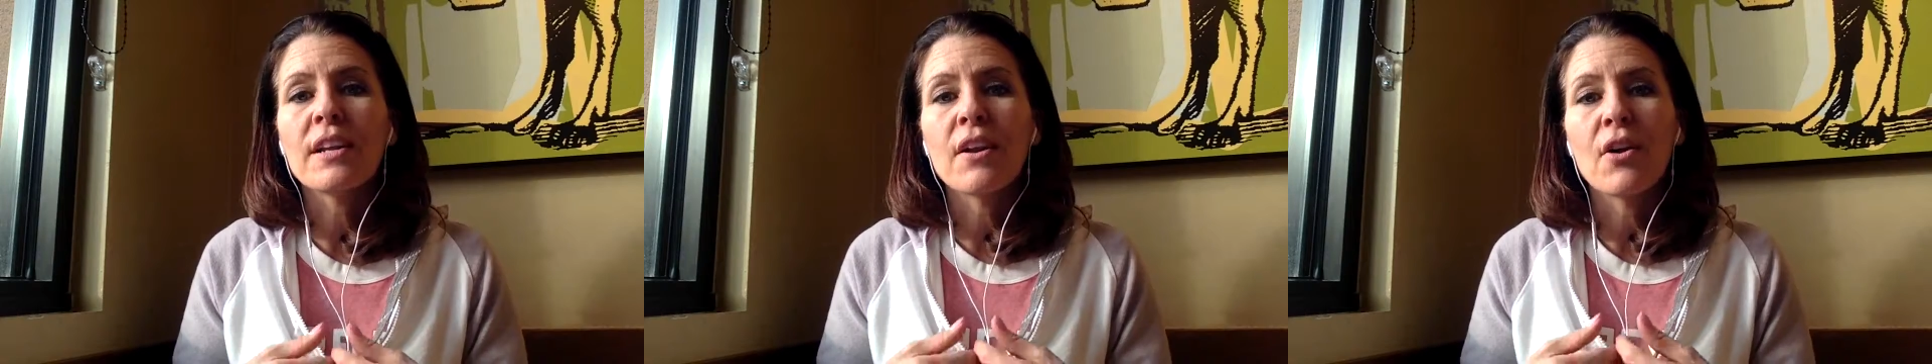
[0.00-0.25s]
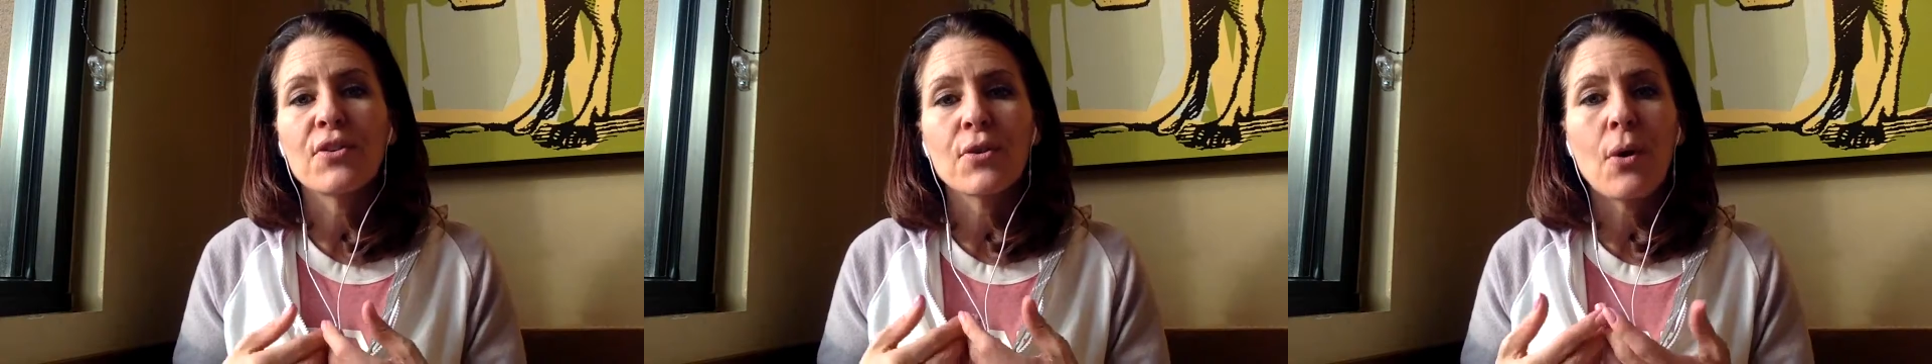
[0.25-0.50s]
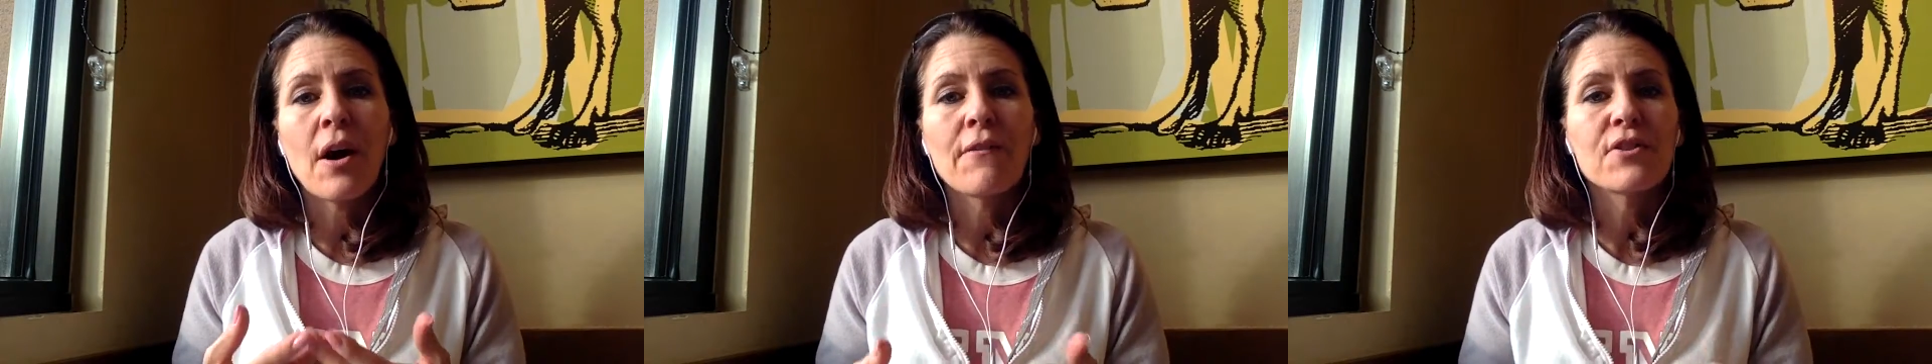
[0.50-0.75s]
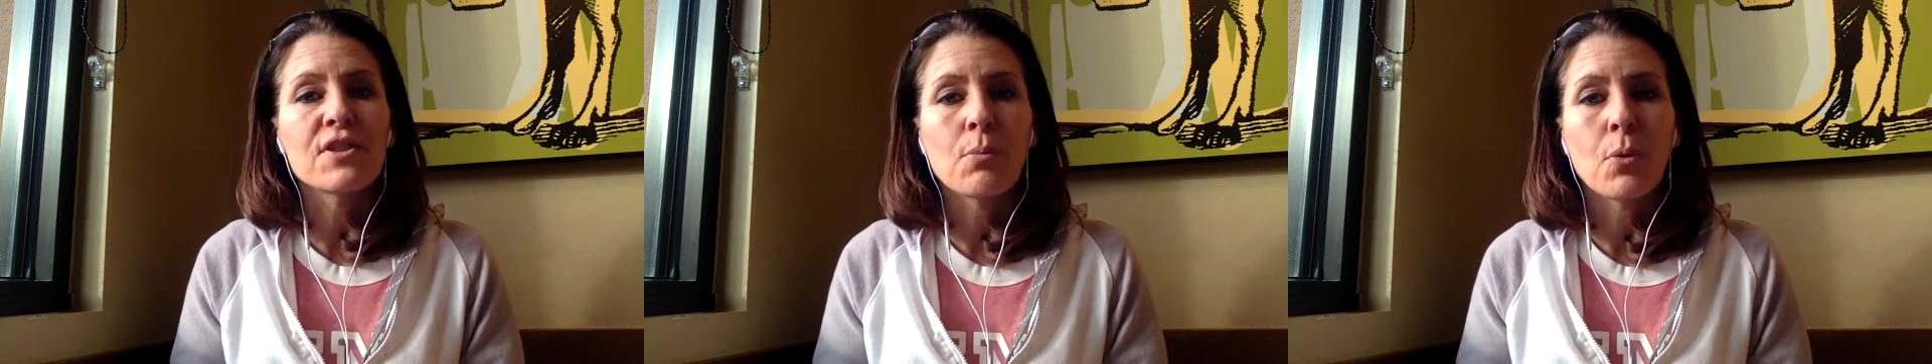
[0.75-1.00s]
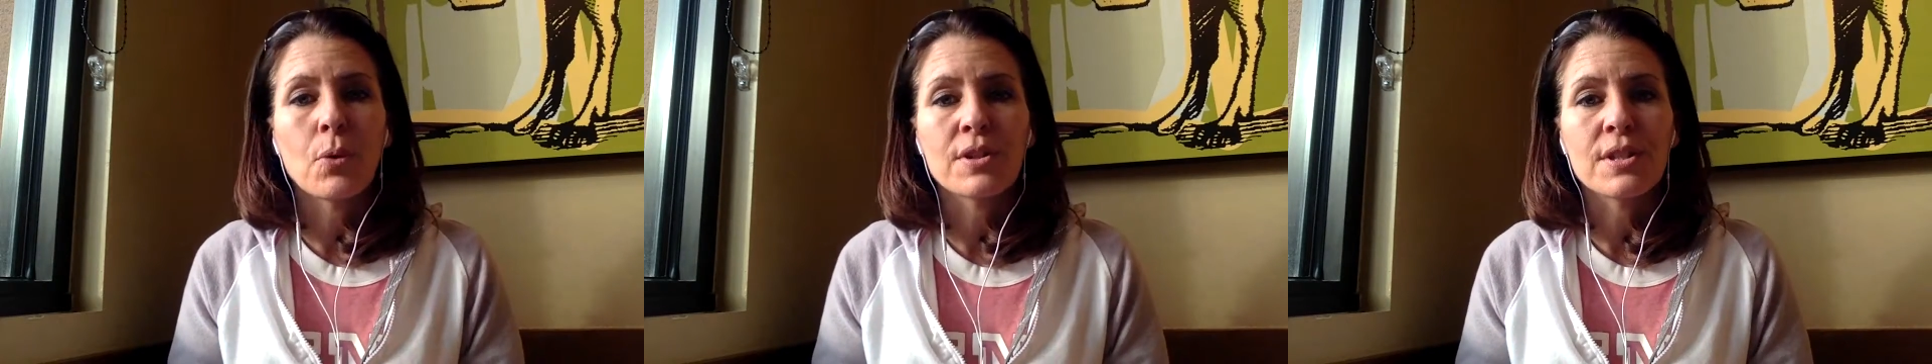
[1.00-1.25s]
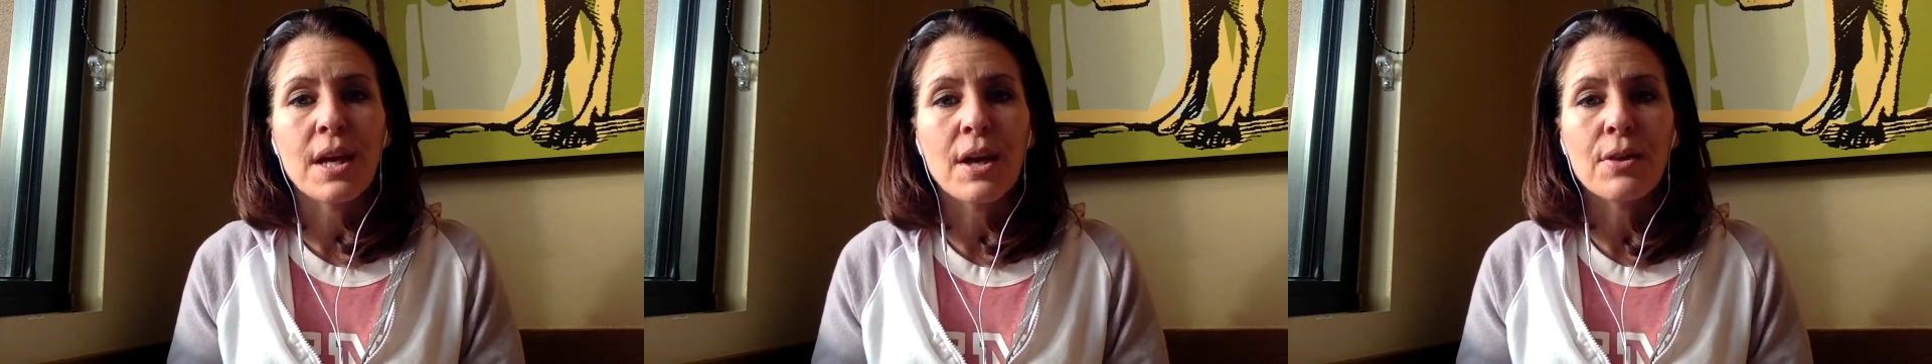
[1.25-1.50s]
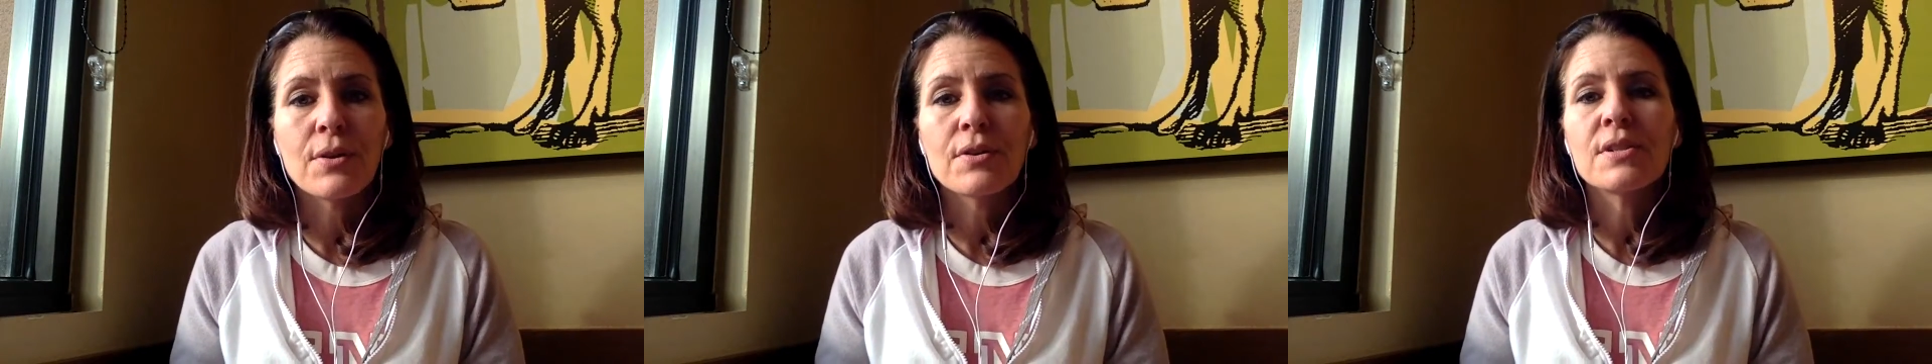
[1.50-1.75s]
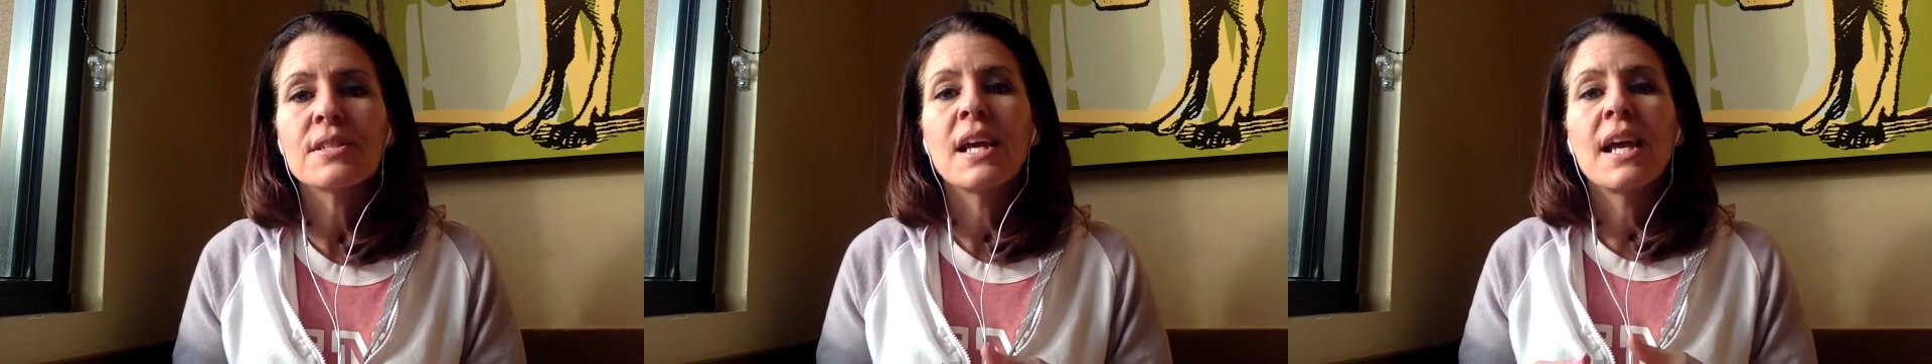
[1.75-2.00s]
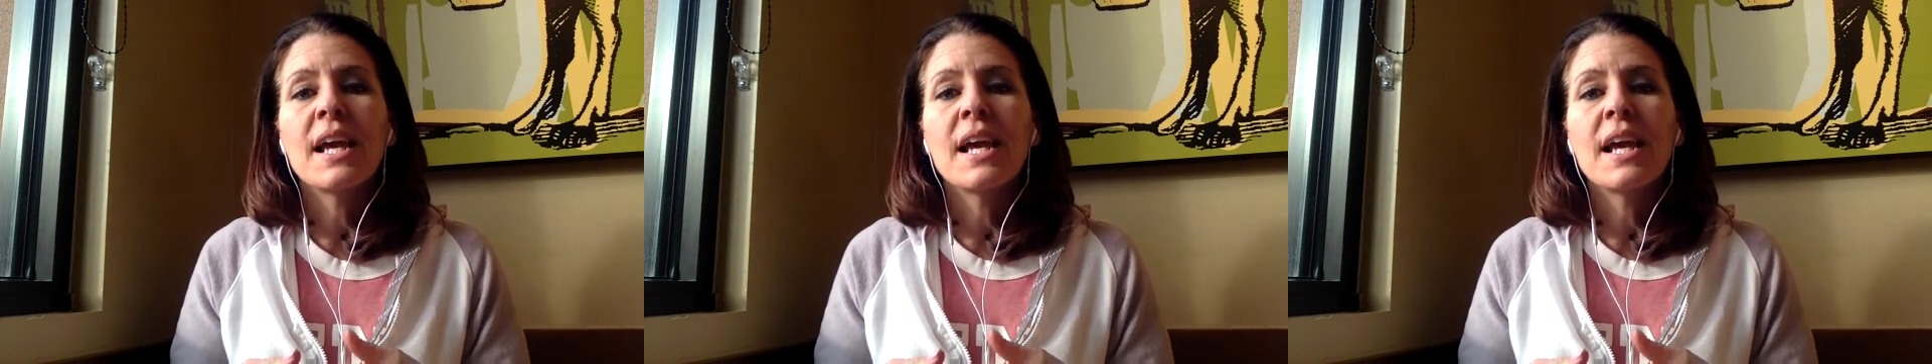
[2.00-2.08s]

It also offers support to others,